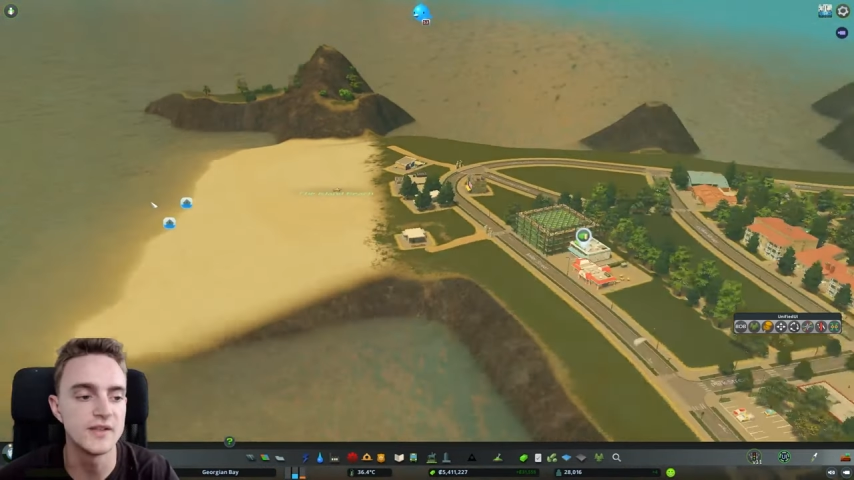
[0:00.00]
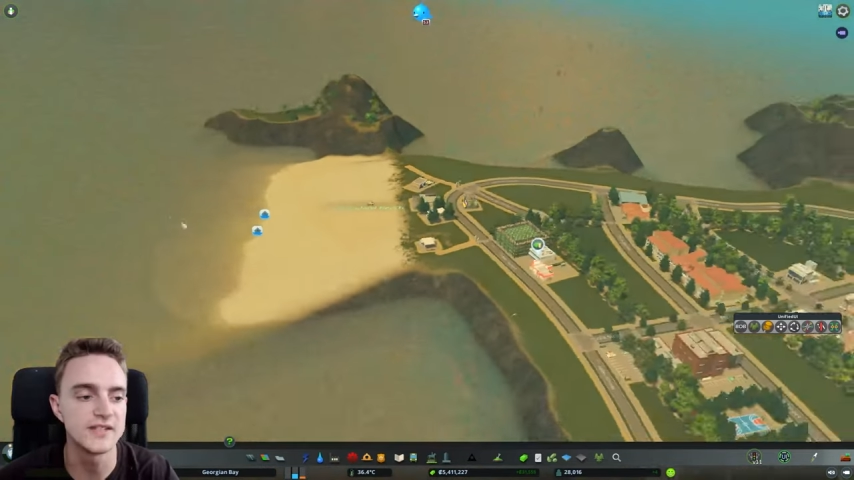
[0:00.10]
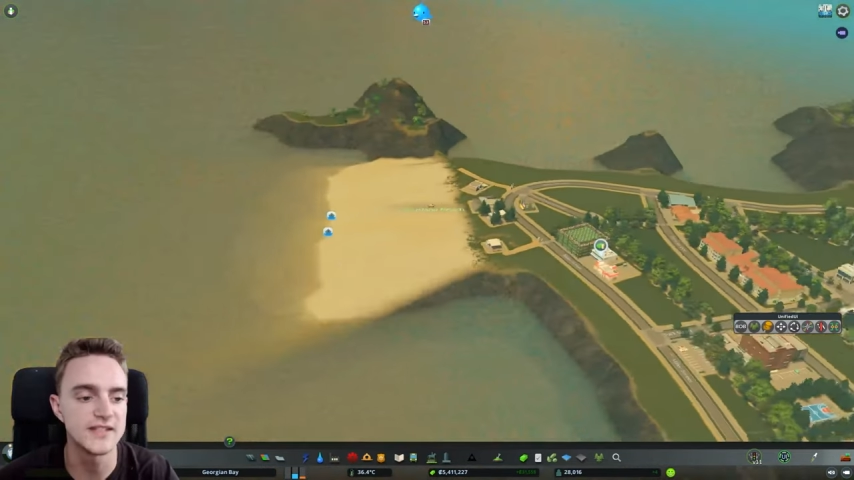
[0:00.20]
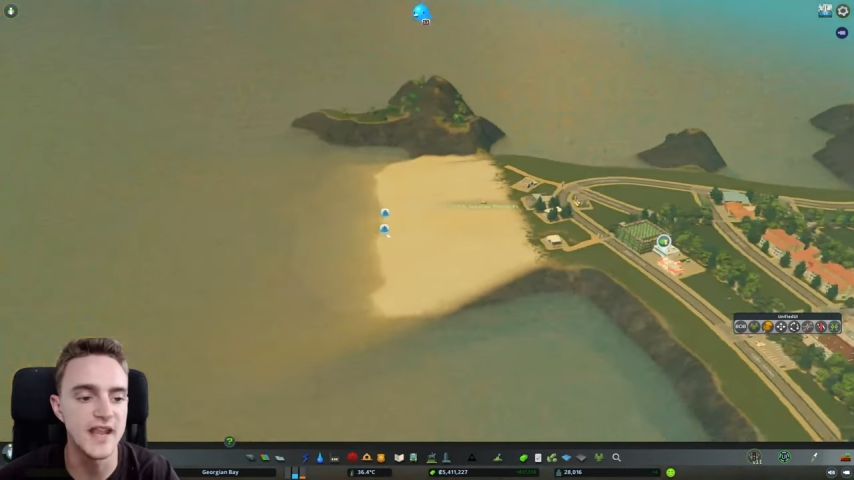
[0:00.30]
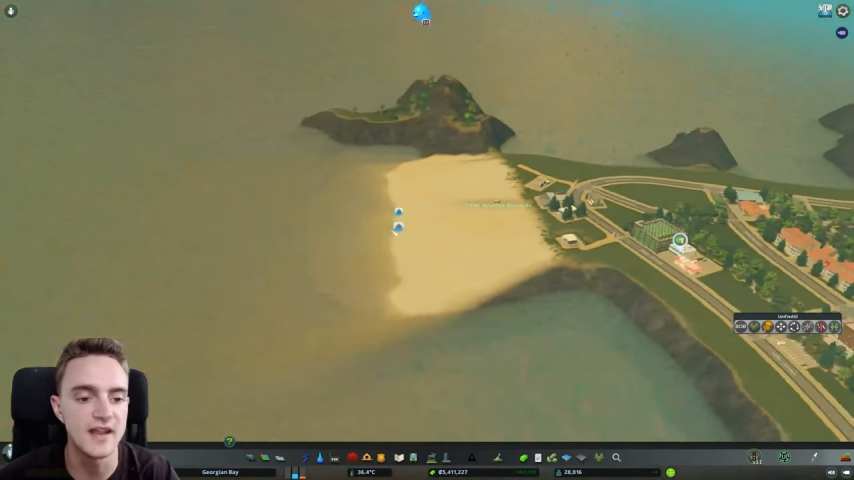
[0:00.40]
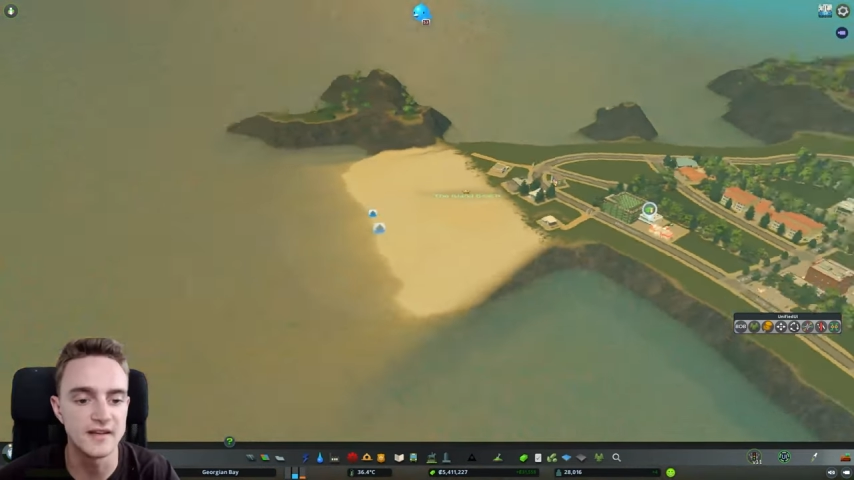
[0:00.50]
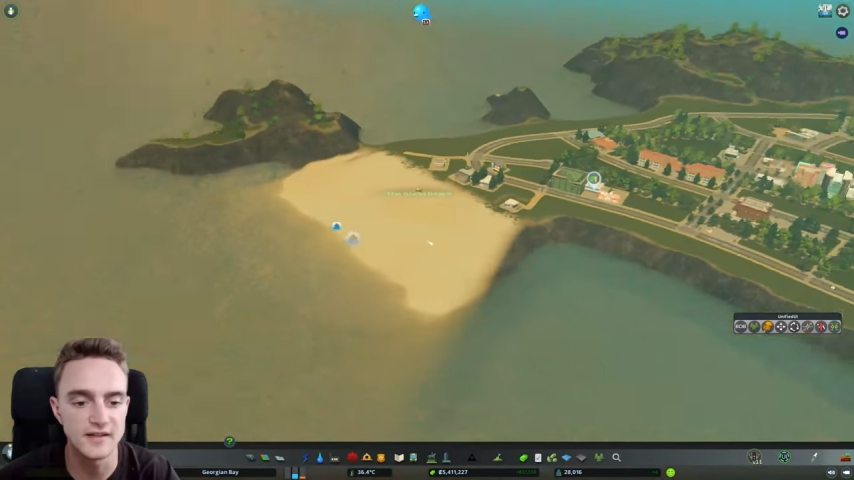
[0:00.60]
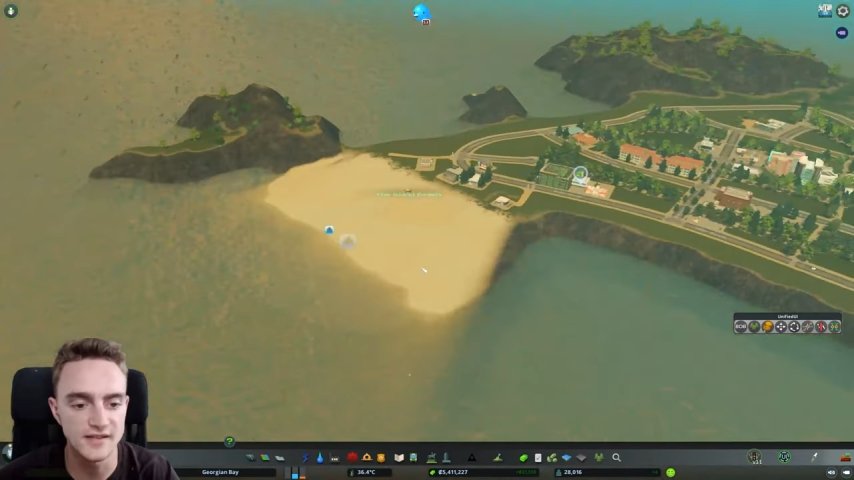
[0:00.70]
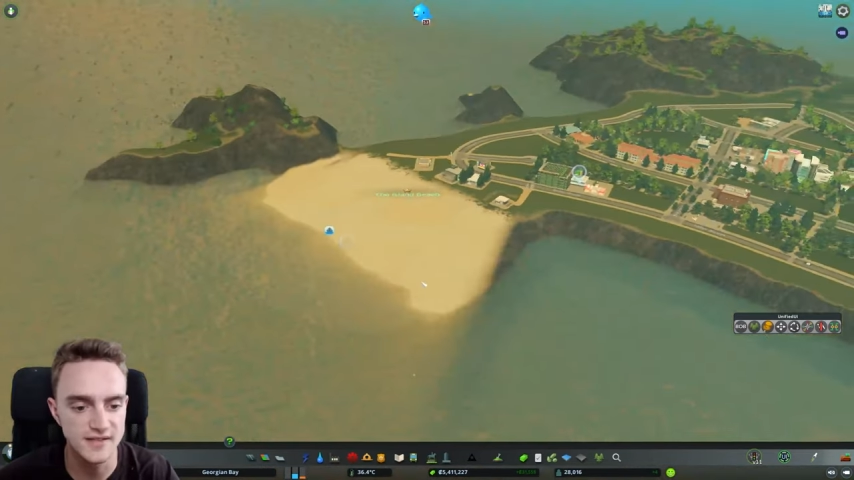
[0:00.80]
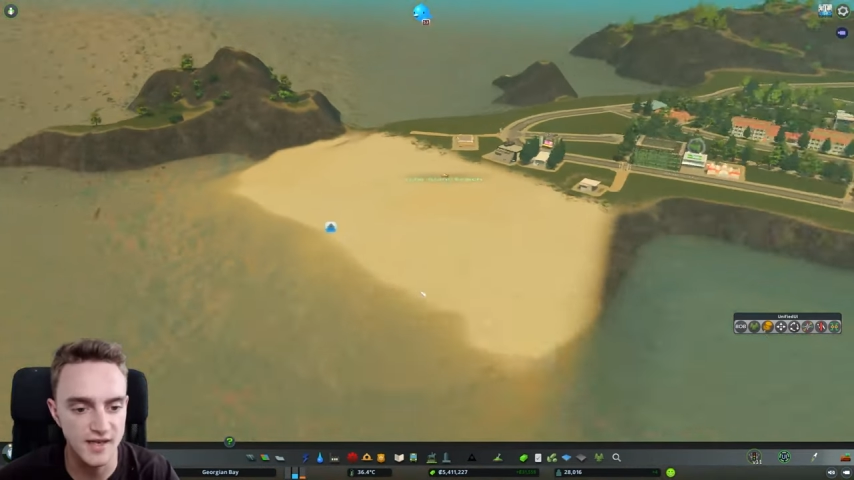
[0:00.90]
the sand
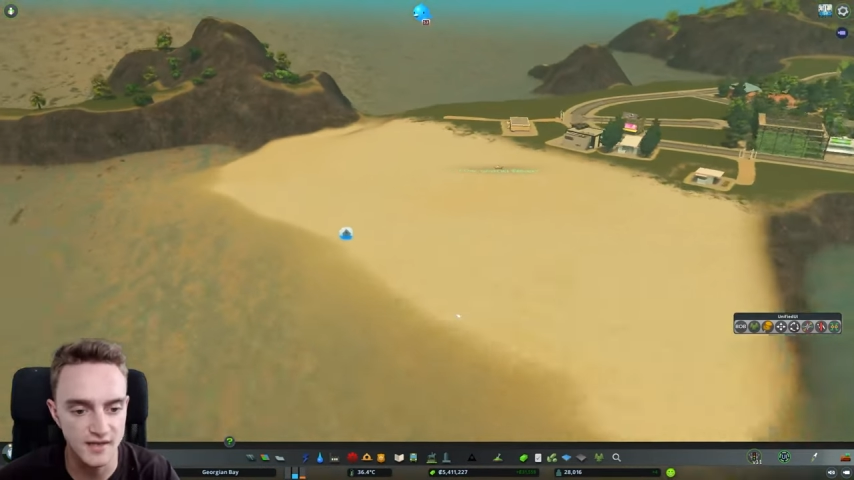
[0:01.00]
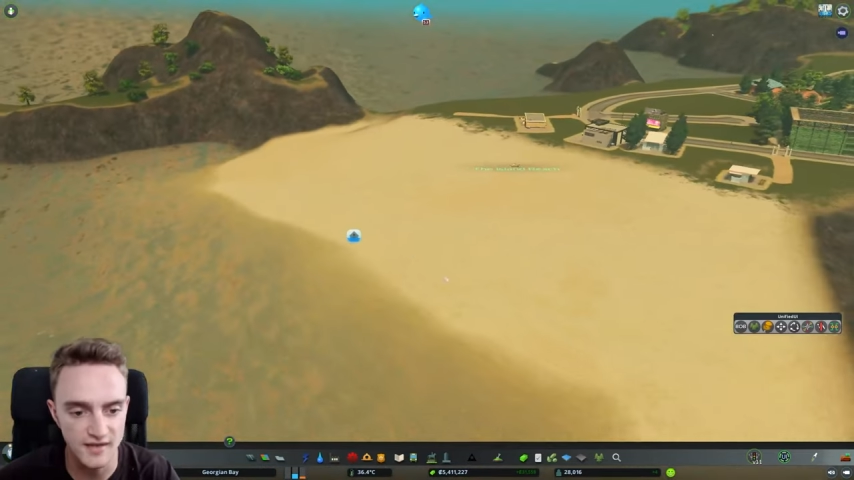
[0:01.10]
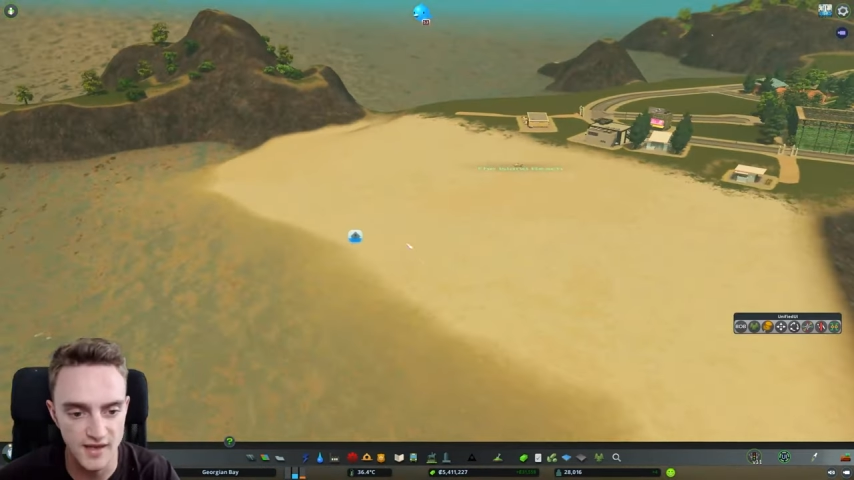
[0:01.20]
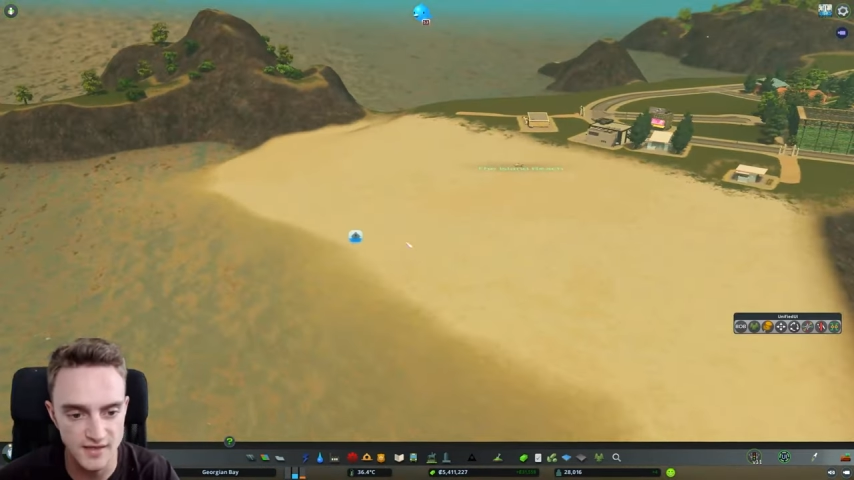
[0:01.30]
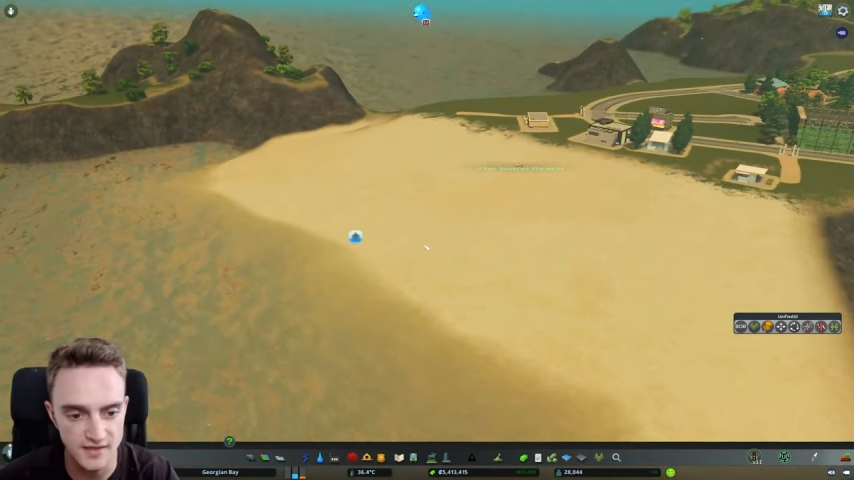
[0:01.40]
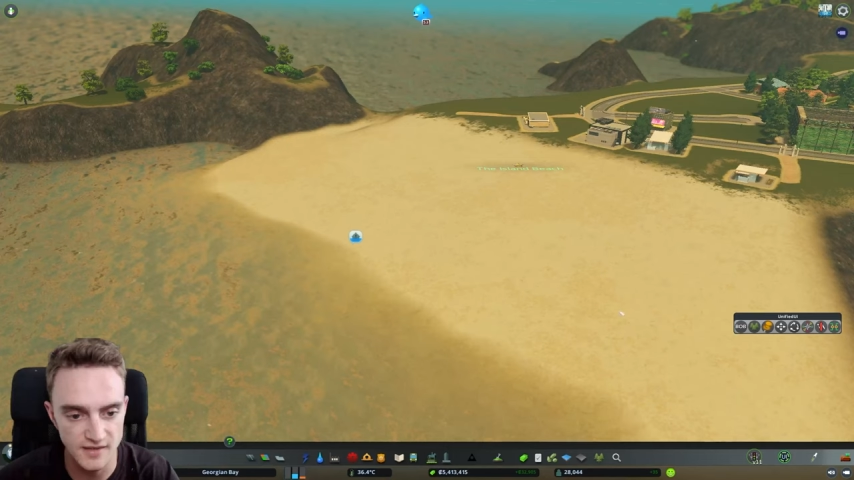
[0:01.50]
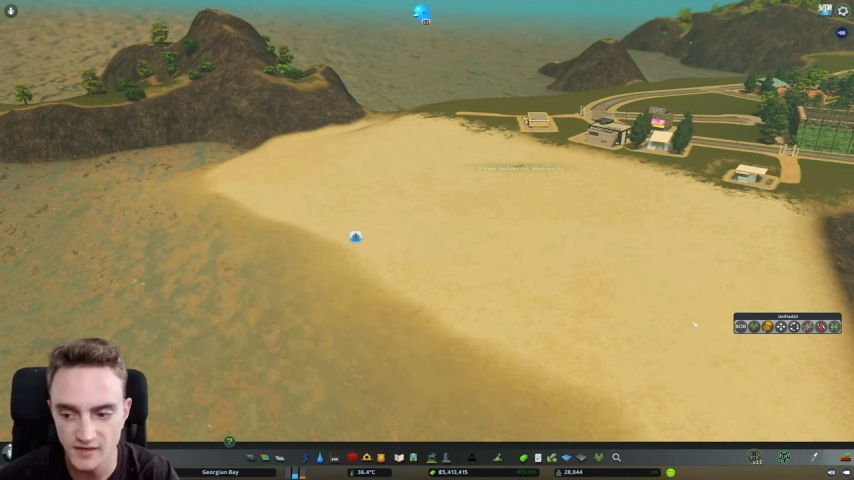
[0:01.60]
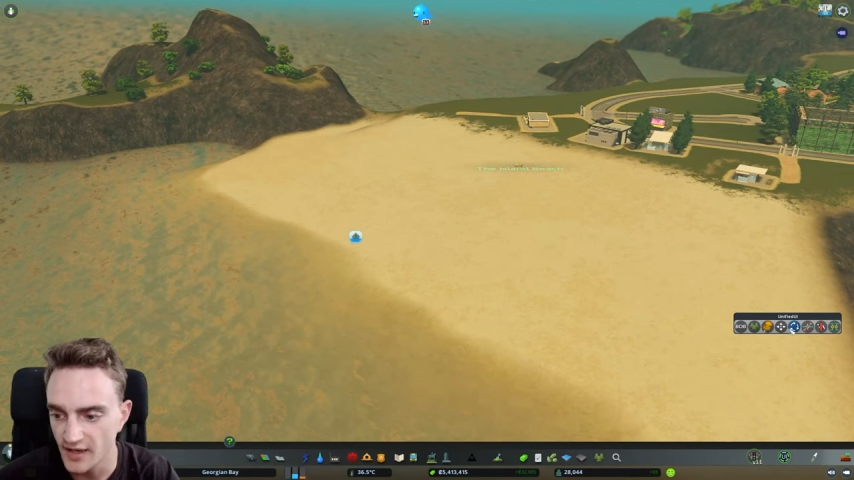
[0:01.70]
is kind of the idea.